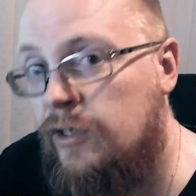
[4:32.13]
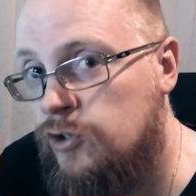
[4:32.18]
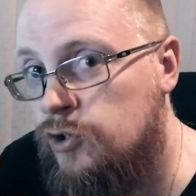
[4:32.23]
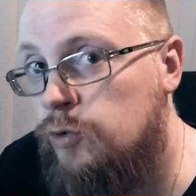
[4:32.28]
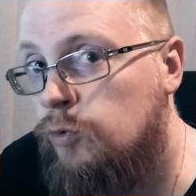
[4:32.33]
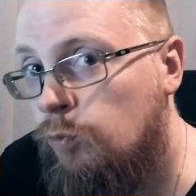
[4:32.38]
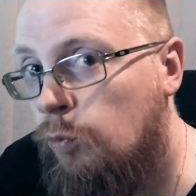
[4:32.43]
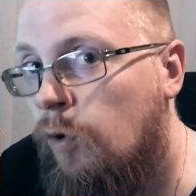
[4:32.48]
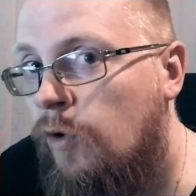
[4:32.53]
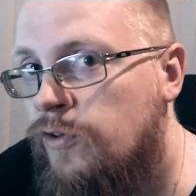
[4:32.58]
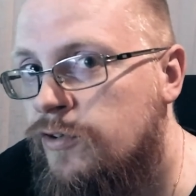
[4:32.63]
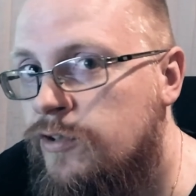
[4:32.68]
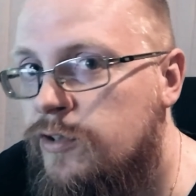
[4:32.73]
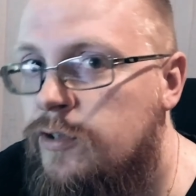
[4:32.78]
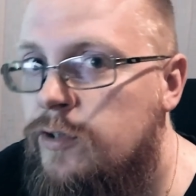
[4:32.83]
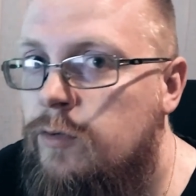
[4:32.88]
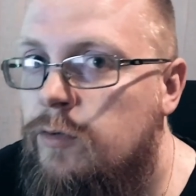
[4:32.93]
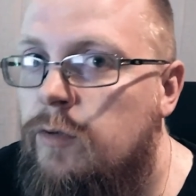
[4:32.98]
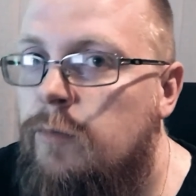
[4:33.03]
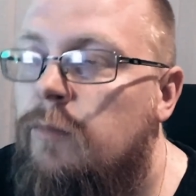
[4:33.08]
you would want to
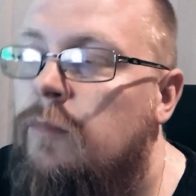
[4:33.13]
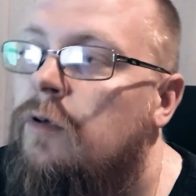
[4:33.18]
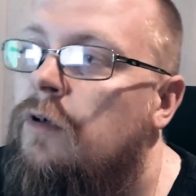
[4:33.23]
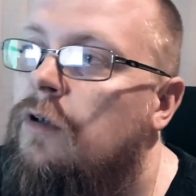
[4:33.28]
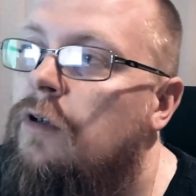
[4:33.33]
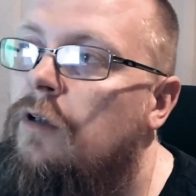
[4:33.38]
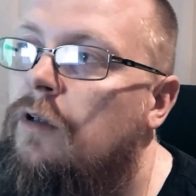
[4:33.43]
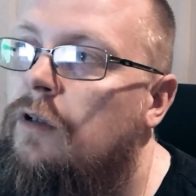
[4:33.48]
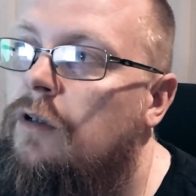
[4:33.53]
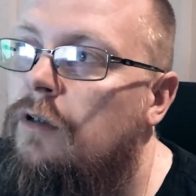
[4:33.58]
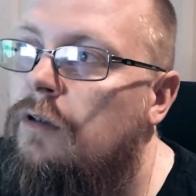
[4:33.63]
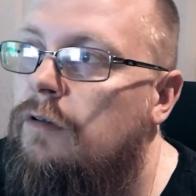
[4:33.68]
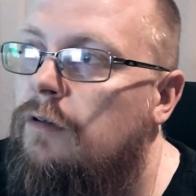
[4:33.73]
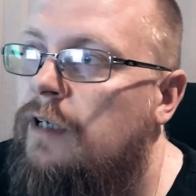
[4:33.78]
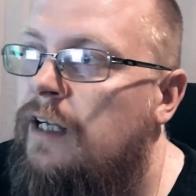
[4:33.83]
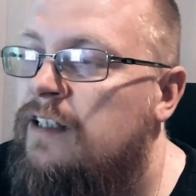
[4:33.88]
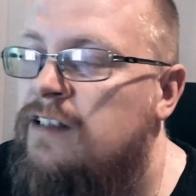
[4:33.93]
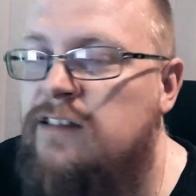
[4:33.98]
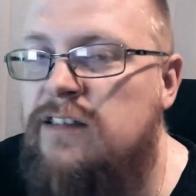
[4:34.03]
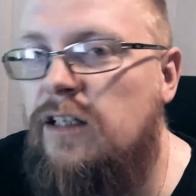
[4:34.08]
do them.
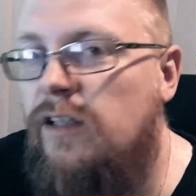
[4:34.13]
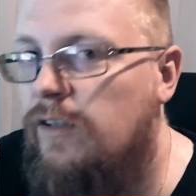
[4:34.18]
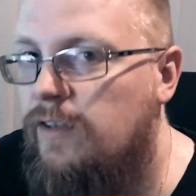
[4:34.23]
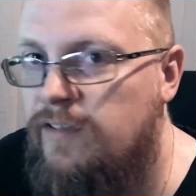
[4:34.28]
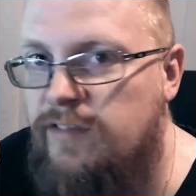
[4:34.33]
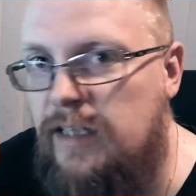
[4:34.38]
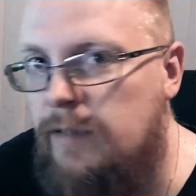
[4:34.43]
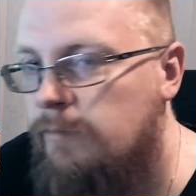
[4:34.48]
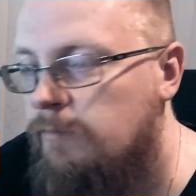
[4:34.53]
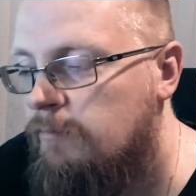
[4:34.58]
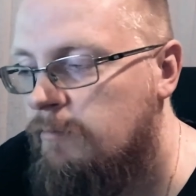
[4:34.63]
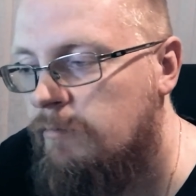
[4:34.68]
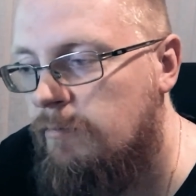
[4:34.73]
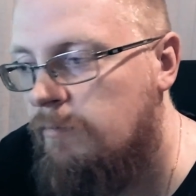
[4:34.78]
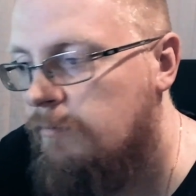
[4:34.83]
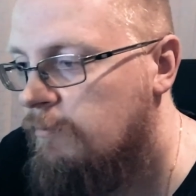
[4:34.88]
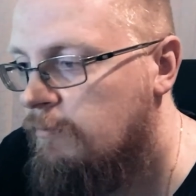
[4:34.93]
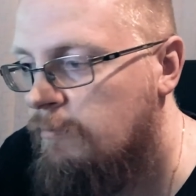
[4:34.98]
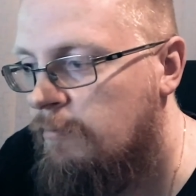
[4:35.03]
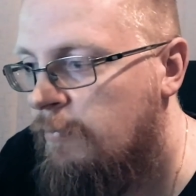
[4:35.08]
It's still the same
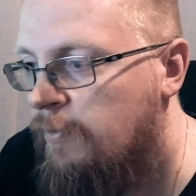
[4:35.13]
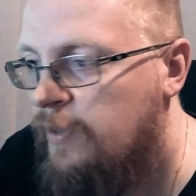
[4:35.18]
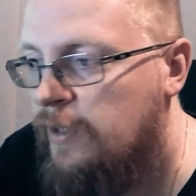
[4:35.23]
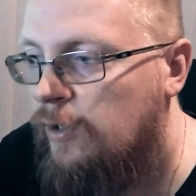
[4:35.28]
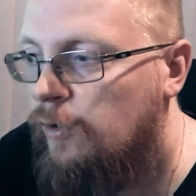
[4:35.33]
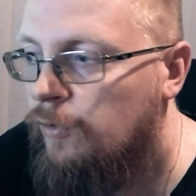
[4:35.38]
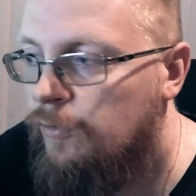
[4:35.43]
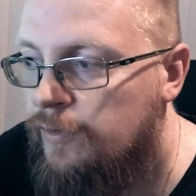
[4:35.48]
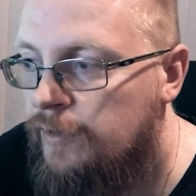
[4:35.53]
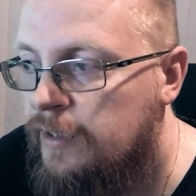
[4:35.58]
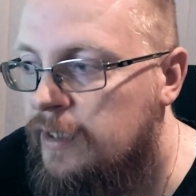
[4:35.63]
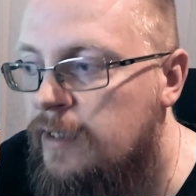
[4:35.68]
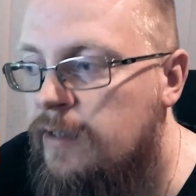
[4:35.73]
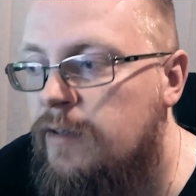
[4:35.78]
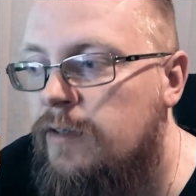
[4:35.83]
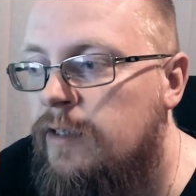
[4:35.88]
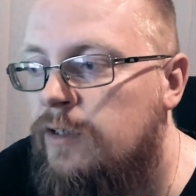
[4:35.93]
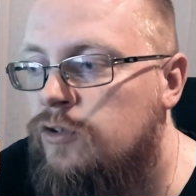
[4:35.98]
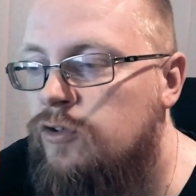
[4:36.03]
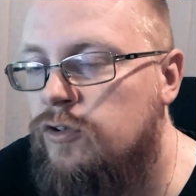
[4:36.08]
thing
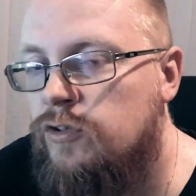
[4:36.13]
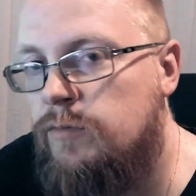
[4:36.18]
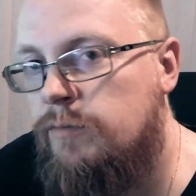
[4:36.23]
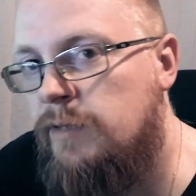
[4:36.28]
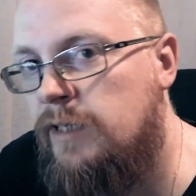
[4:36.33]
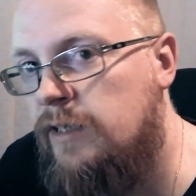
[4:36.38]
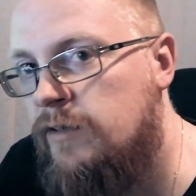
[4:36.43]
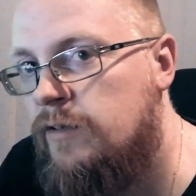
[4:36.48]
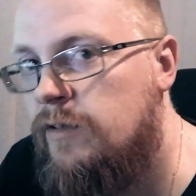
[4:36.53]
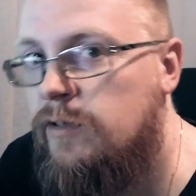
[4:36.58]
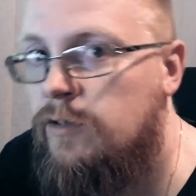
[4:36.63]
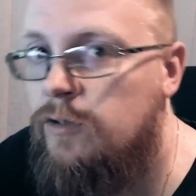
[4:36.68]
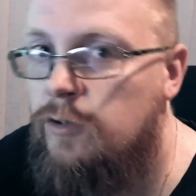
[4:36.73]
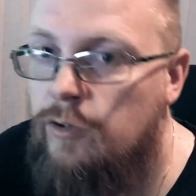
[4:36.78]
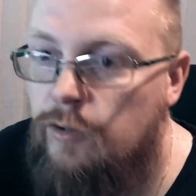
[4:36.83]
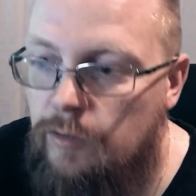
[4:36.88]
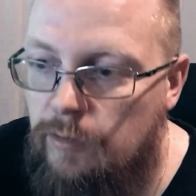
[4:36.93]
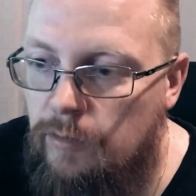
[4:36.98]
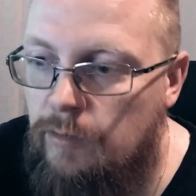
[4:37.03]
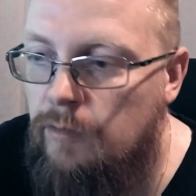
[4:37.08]
underneath, it just means that you
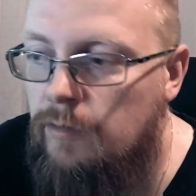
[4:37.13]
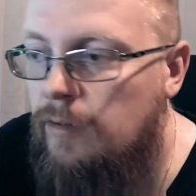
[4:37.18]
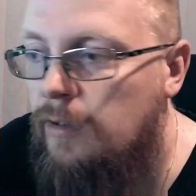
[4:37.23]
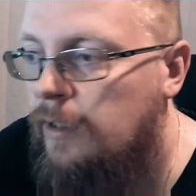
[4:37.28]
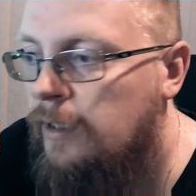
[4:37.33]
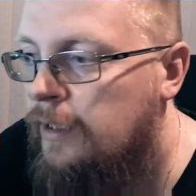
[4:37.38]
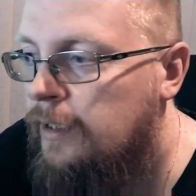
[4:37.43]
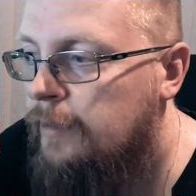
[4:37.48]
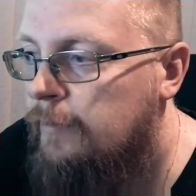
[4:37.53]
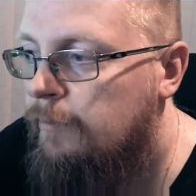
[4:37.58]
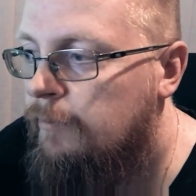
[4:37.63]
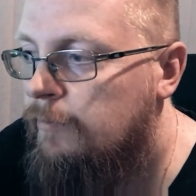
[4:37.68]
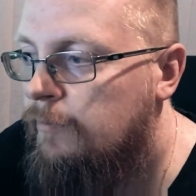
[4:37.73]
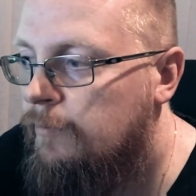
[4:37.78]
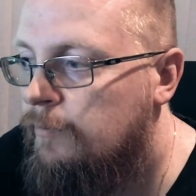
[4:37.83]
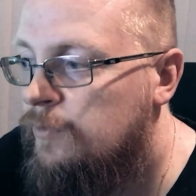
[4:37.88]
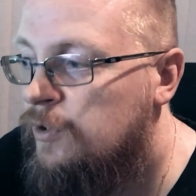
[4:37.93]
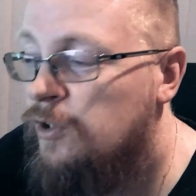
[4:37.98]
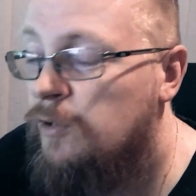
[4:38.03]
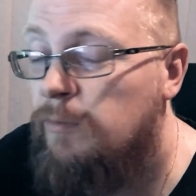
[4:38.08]
can
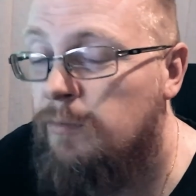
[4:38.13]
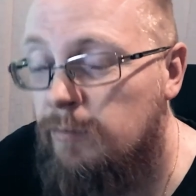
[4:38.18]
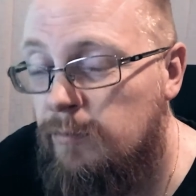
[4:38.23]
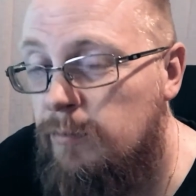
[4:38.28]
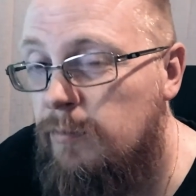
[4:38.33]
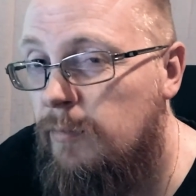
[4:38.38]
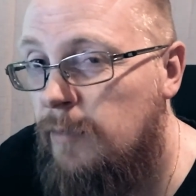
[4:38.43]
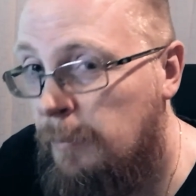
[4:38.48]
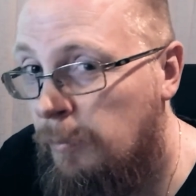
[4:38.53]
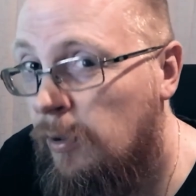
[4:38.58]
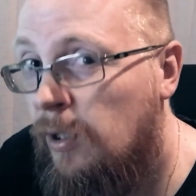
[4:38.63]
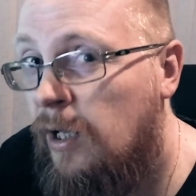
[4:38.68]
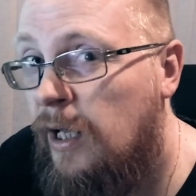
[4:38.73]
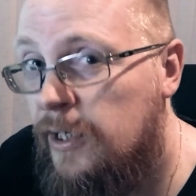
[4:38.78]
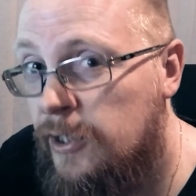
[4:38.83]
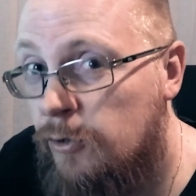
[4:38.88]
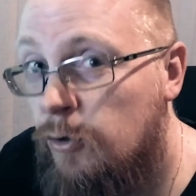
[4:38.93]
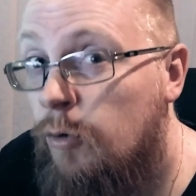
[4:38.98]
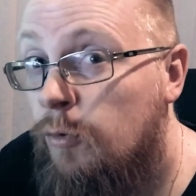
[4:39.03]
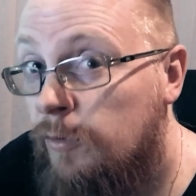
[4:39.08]
apply
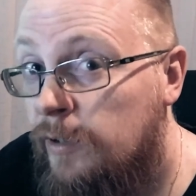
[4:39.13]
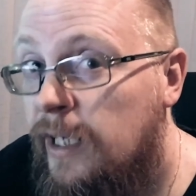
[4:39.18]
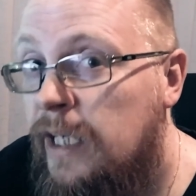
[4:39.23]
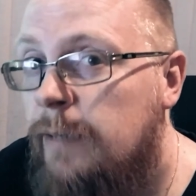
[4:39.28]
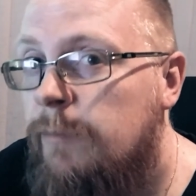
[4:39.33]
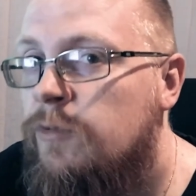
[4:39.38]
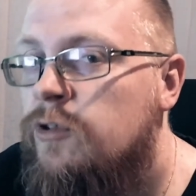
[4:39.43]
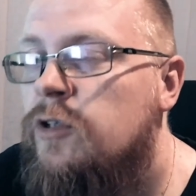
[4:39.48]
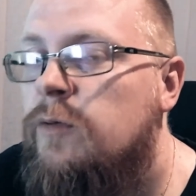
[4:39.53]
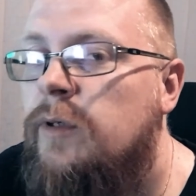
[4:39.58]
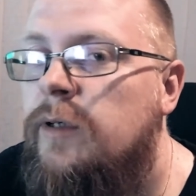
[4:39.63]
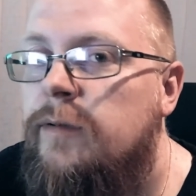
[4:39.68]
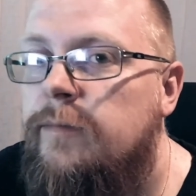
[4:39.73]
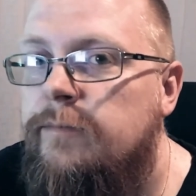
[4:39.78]
your own game to it.